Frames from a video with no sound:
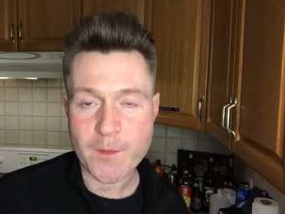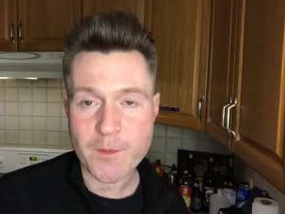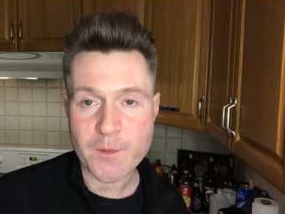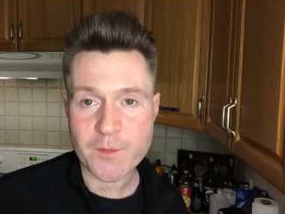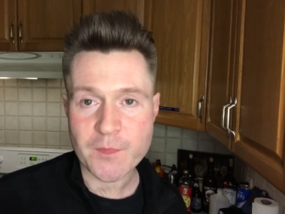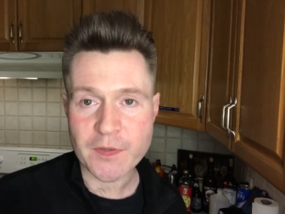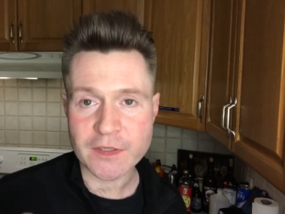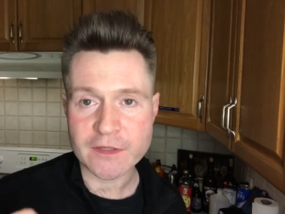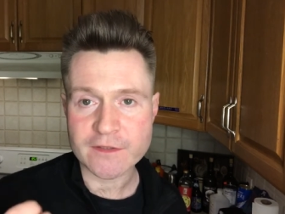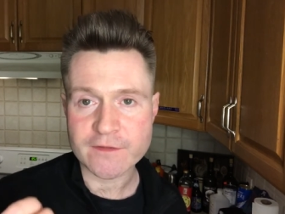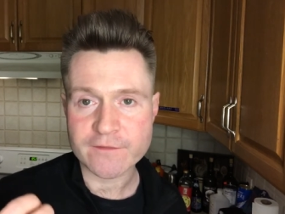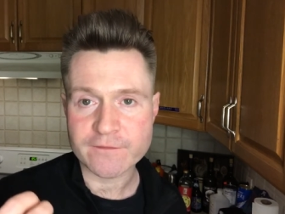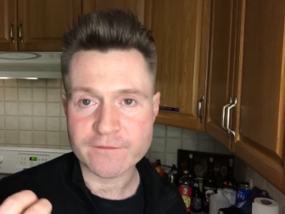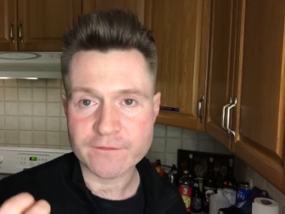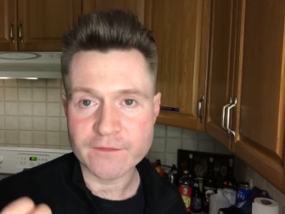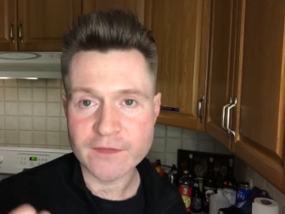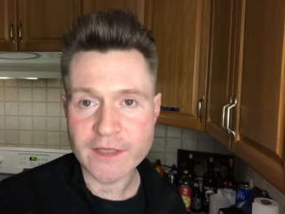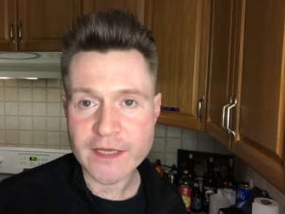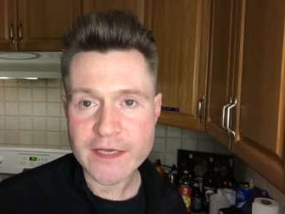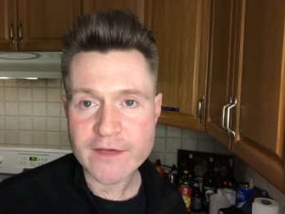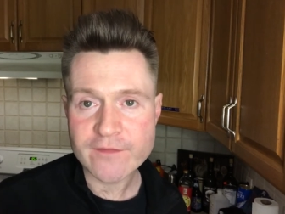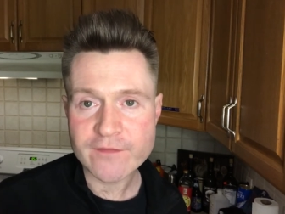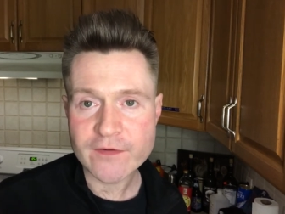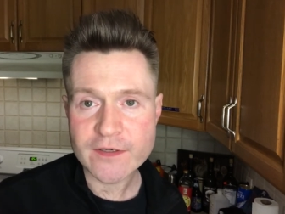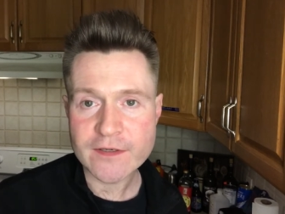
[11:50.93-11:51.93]
But the
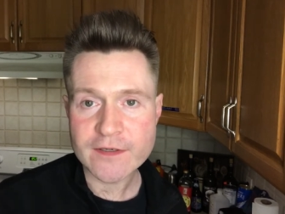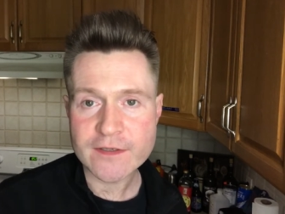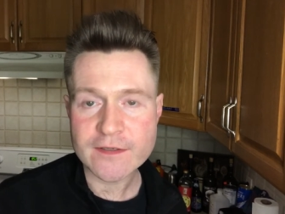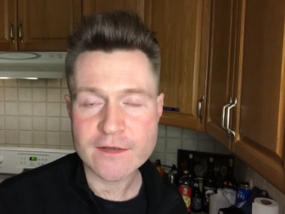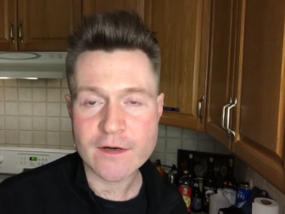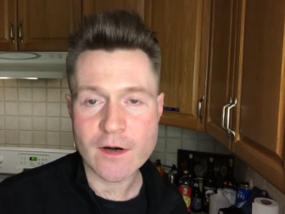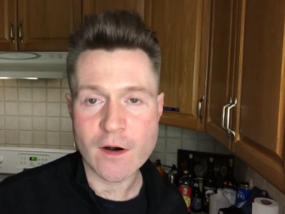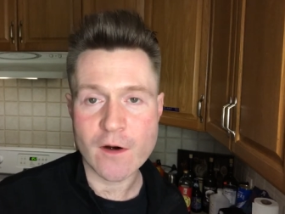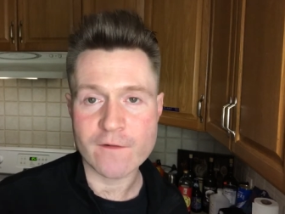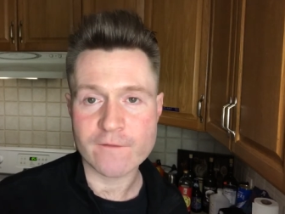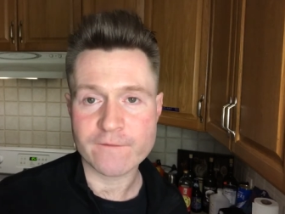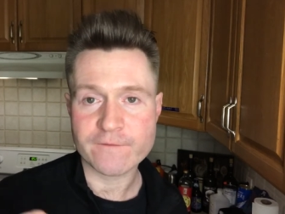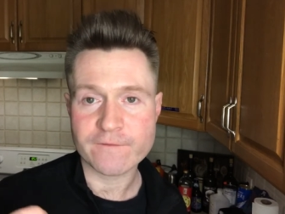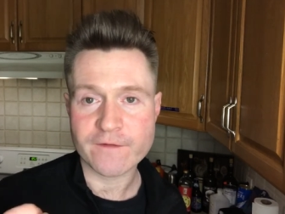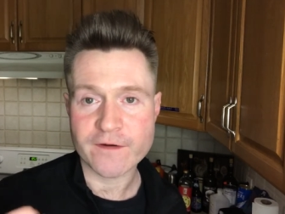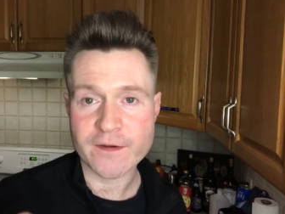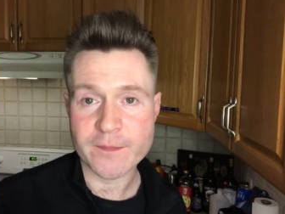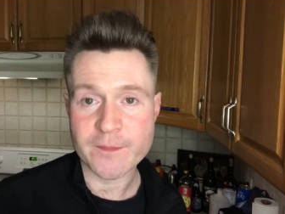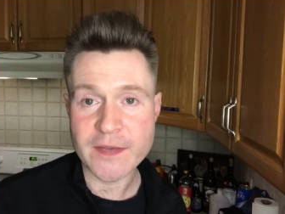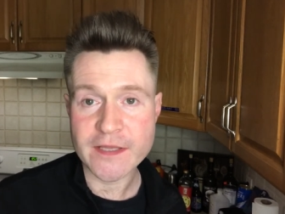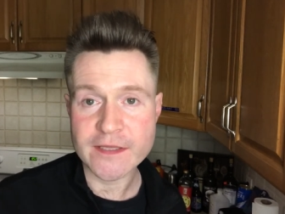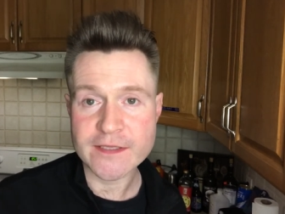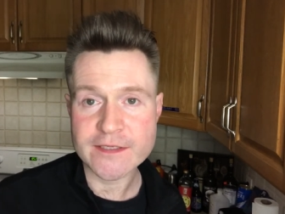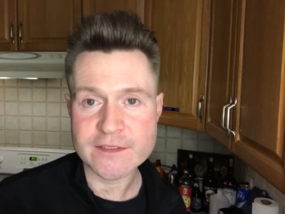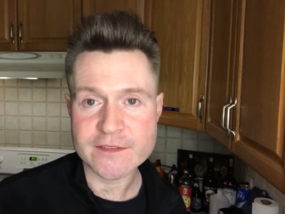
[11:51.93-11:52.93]
flavor of
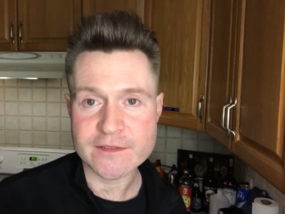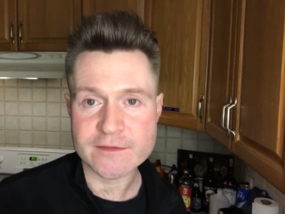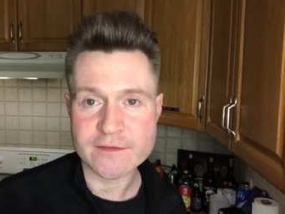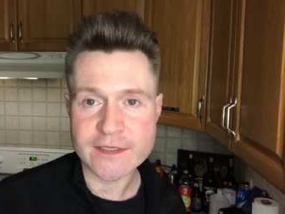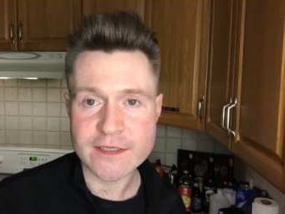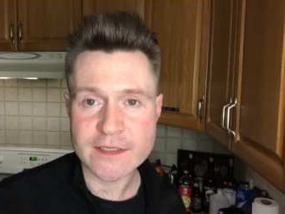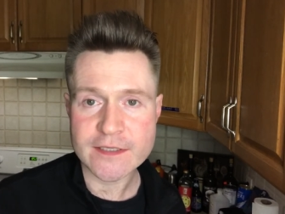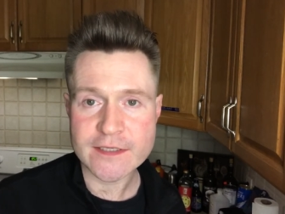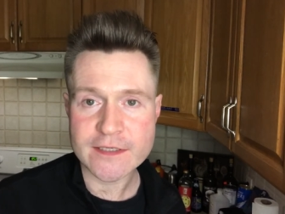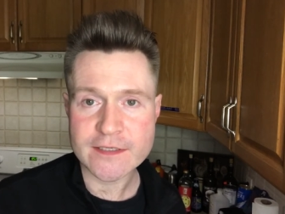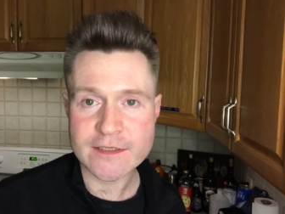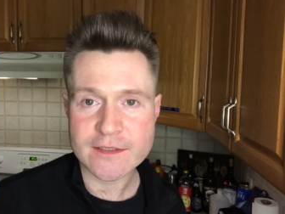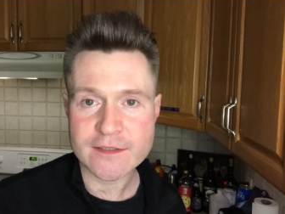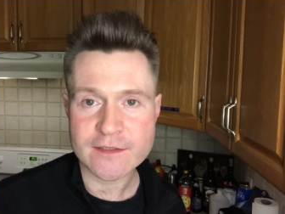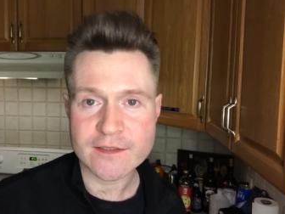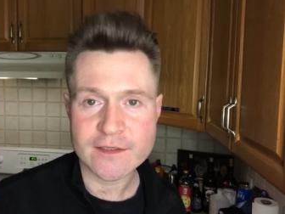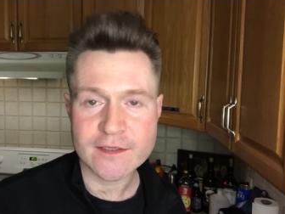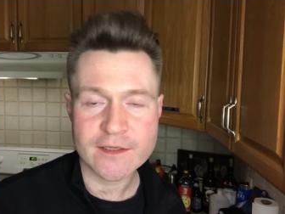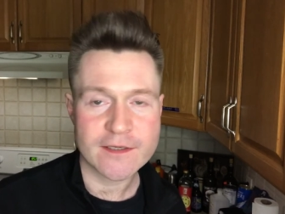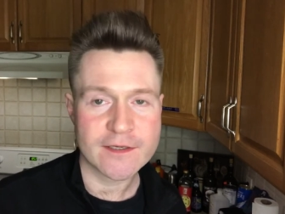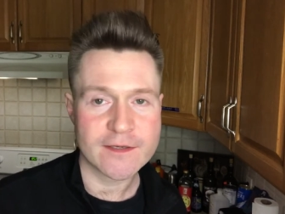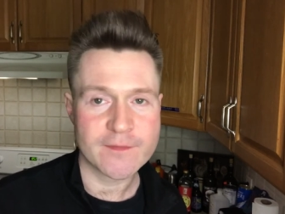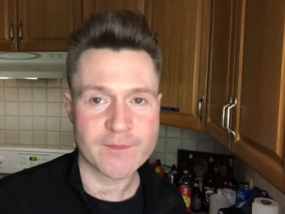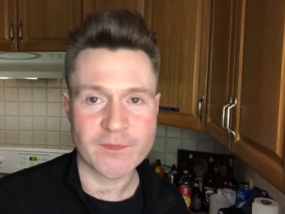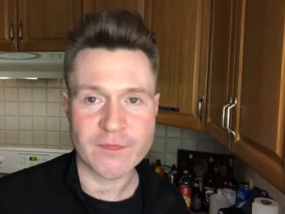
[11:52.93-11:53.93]
Khmeli Suneli
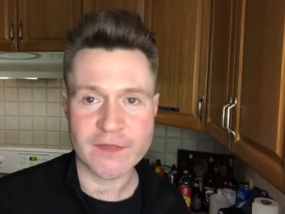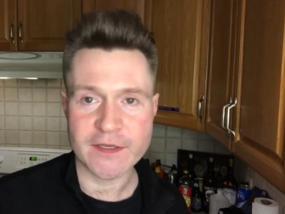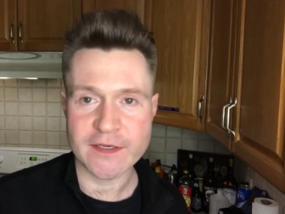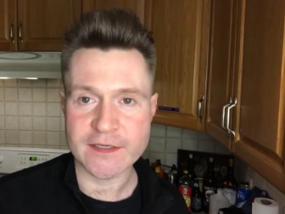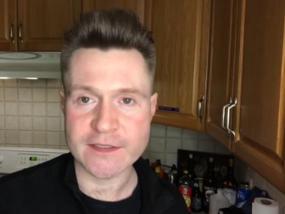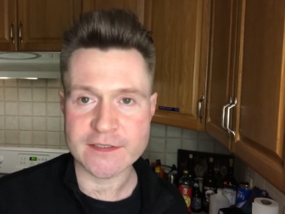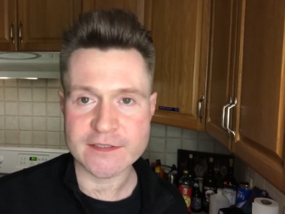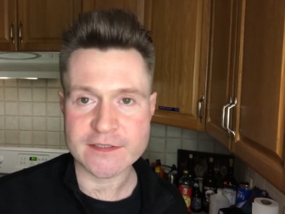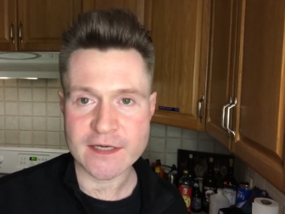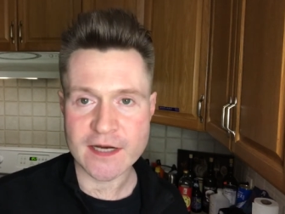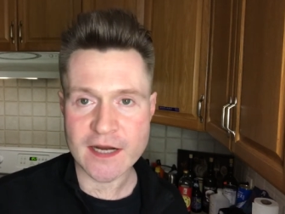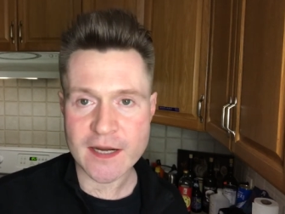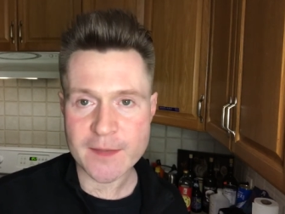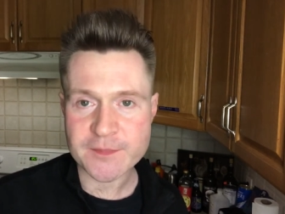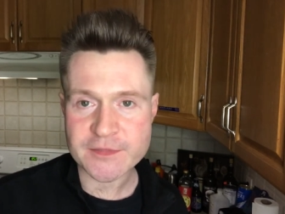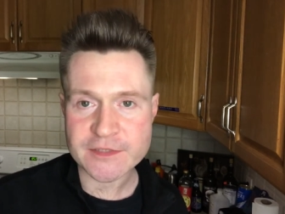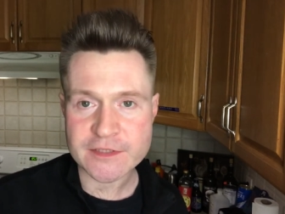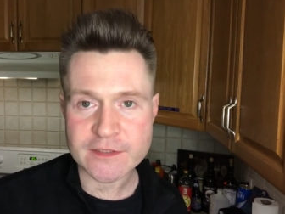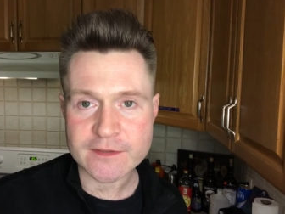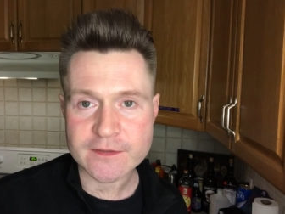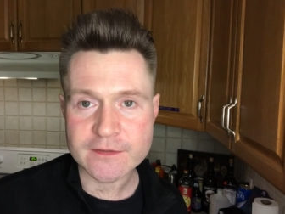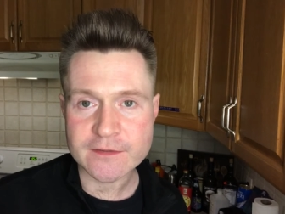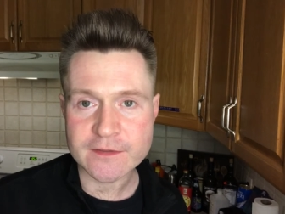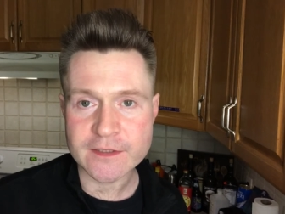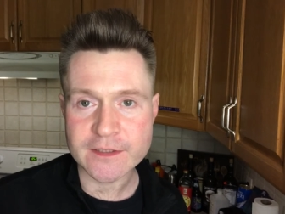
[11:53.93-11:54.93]
is
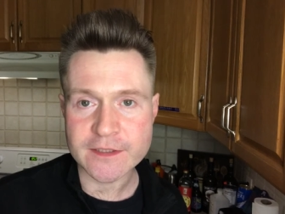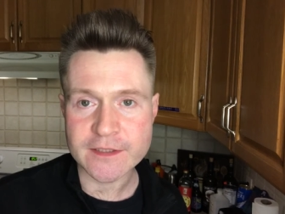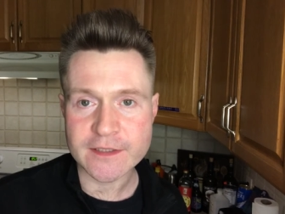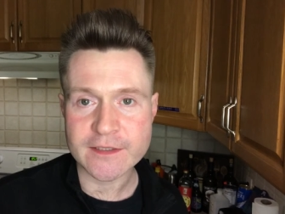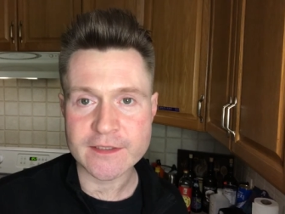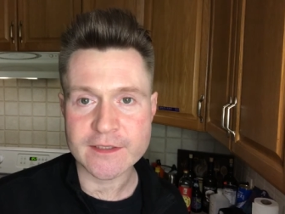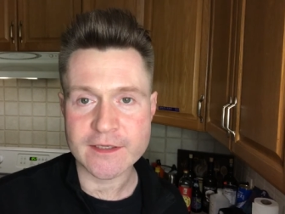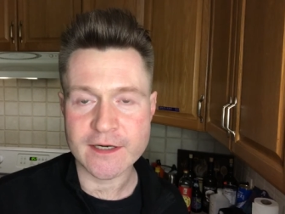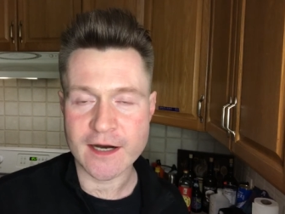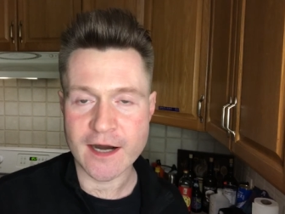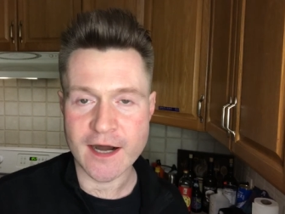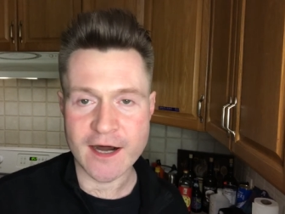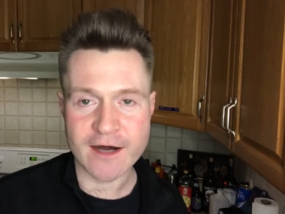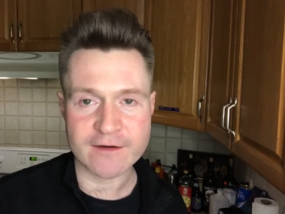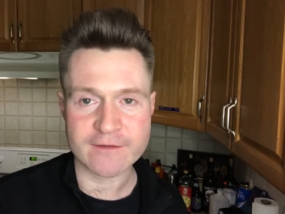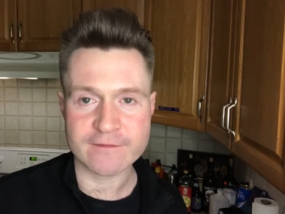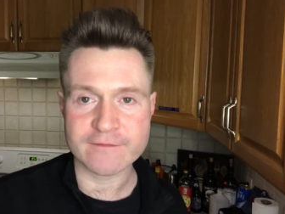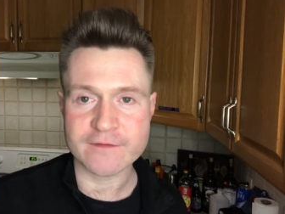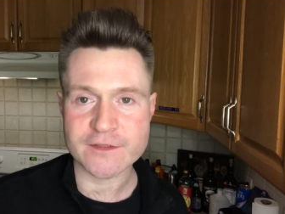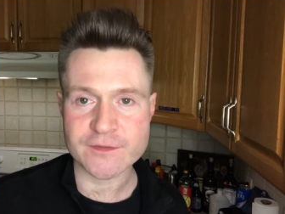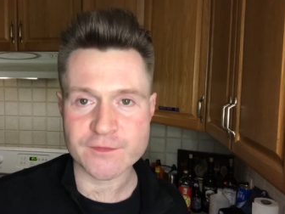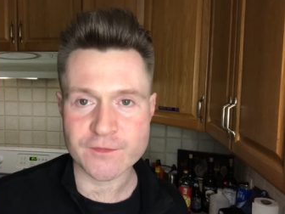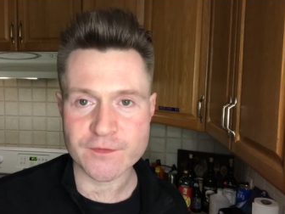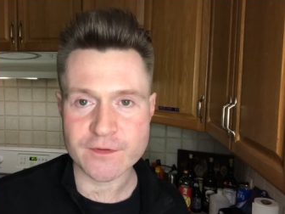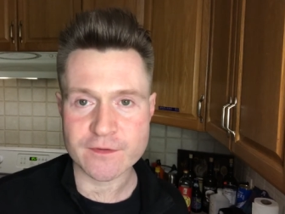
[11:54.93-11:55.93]
absolutely out of
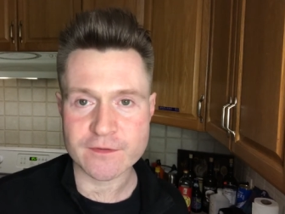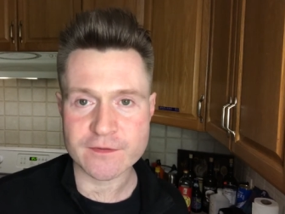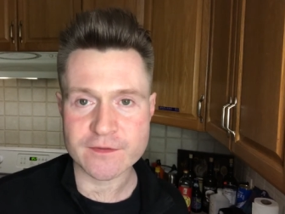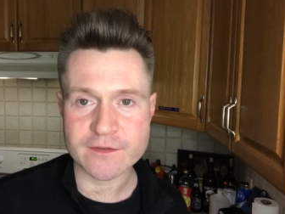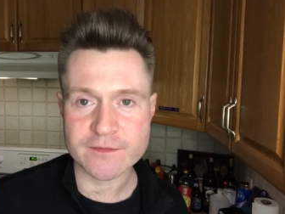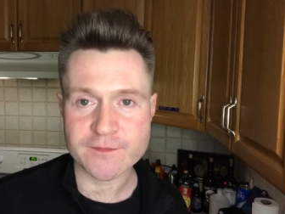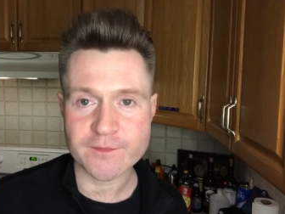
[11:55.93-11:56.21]
this world.